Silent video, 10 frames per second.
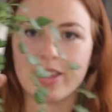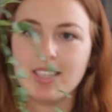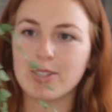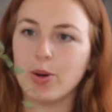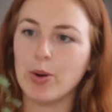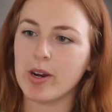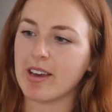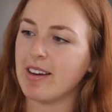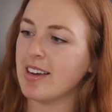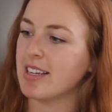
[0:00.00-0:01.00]
this
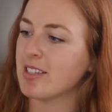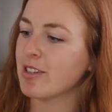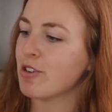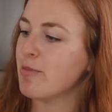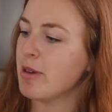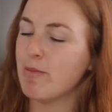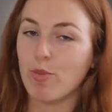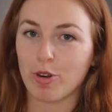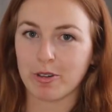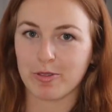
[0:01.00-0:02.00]
Hoya, it's a little bit
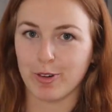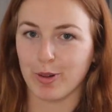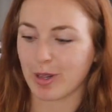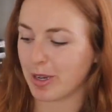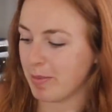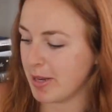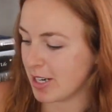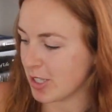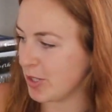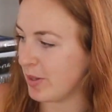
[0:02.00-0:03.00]
more full
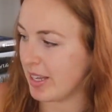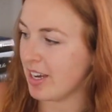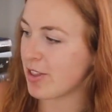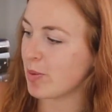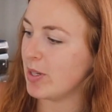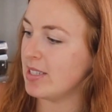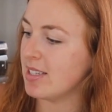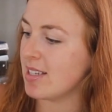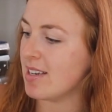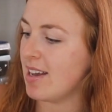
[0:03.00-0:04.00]
compared to the other
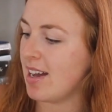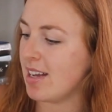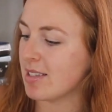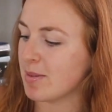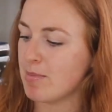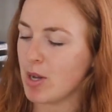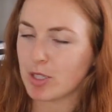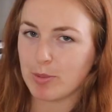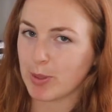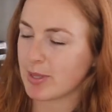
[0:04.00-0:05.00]
ones. It has
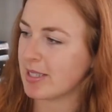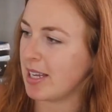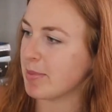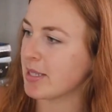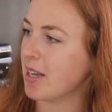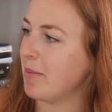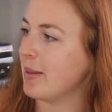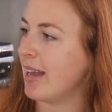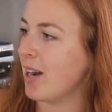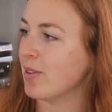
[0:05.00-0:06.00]
multiple stems
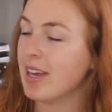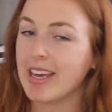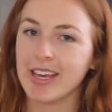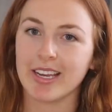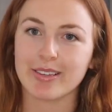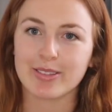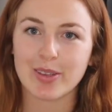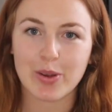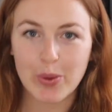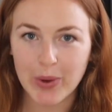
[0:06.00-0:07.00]
coming out.
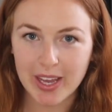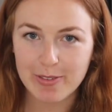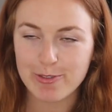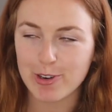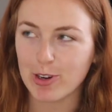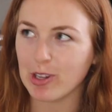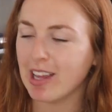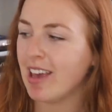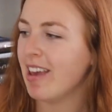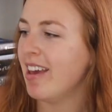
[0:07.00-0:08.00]
It's quite
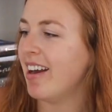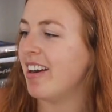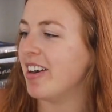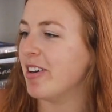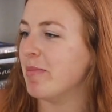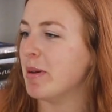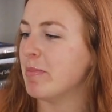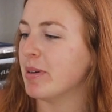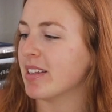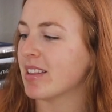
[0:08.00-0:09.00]
full,
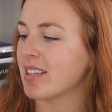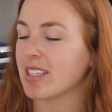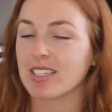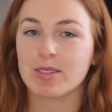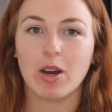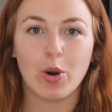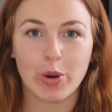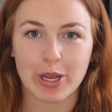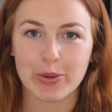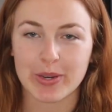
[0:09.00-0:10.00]
but this
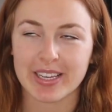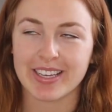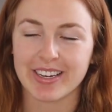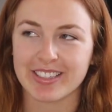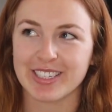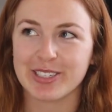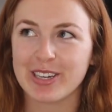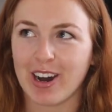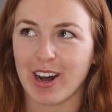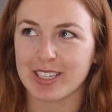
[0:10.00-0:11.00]
Hoya right here did
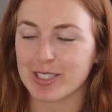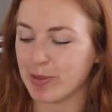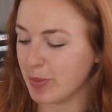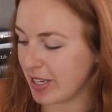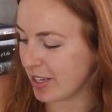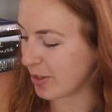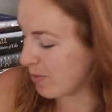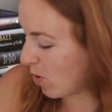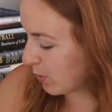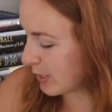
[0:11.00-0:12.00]
cost me the
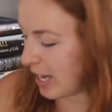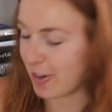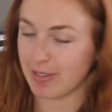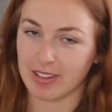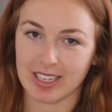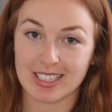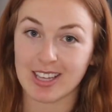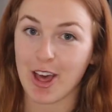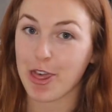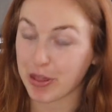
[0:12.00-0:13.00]
most out of
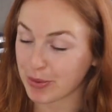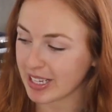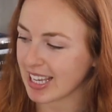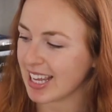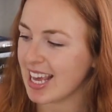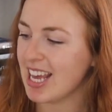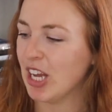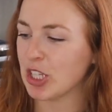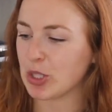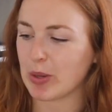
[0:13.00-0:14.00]
these three.
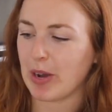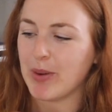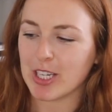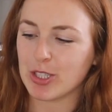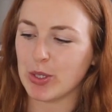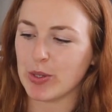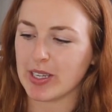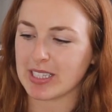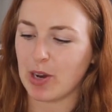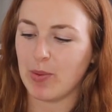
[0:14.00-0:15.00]
So what I want to do
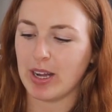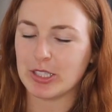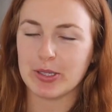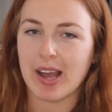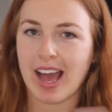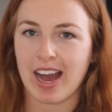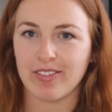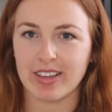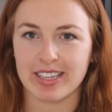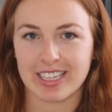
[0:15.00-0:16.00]
is I want to
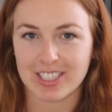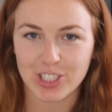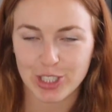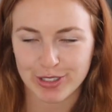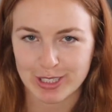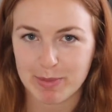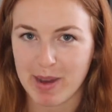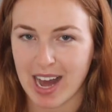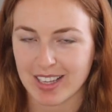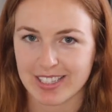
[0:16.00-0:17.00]
have an insurance
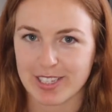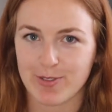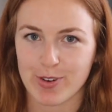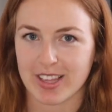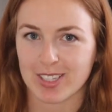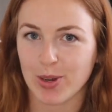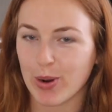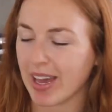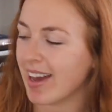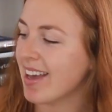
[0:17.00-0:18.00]
policy for this
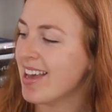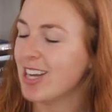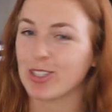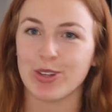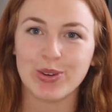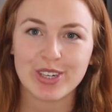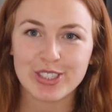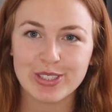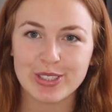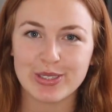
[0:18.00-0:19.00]
Hoya. So in
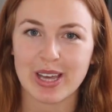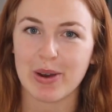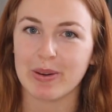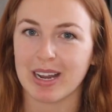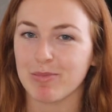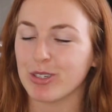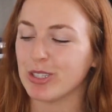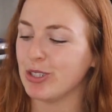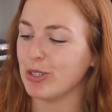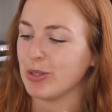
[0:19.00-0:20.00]
order to do that, what I'm
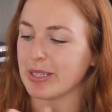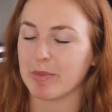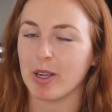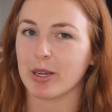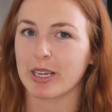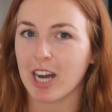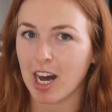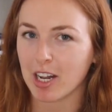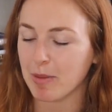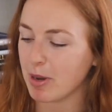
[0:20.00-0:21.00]
going to do is I'm going to
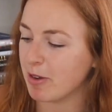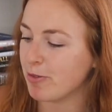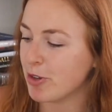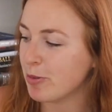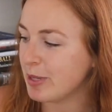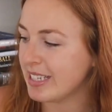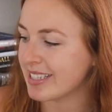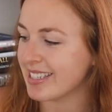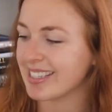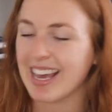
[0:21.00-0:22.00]
cut up a few
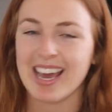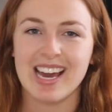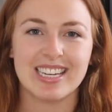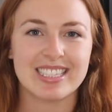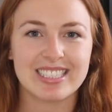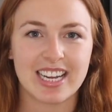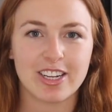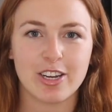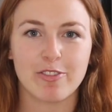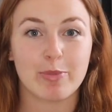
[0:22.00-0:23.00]
pieces, and
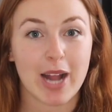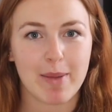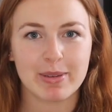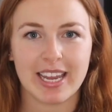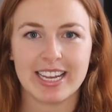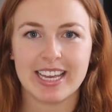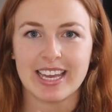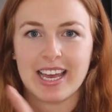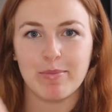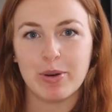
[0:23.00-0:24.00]
instead of propagating
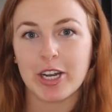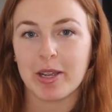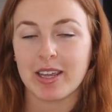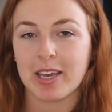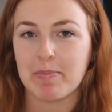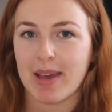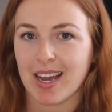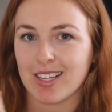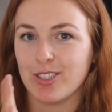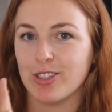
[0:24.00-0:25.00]
it and putting it
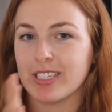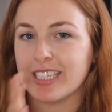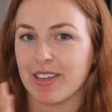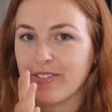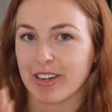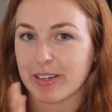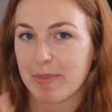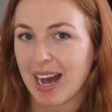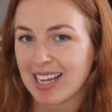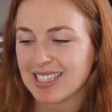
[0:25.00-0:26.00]
back into the same very
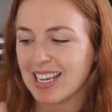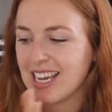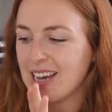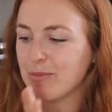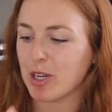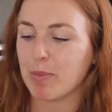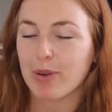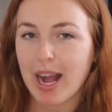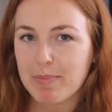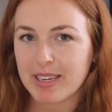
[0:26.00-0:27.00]
pot, I'm going to
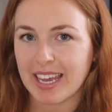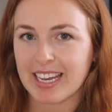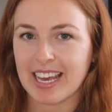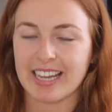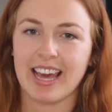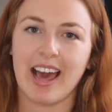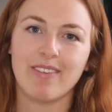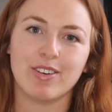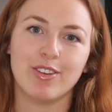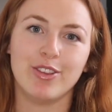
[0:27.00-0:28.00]
propagate it and
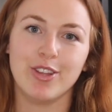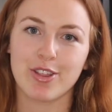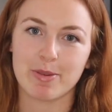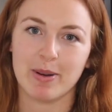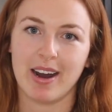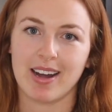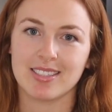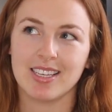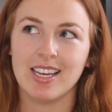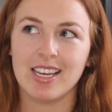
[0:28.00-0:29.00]
have another pot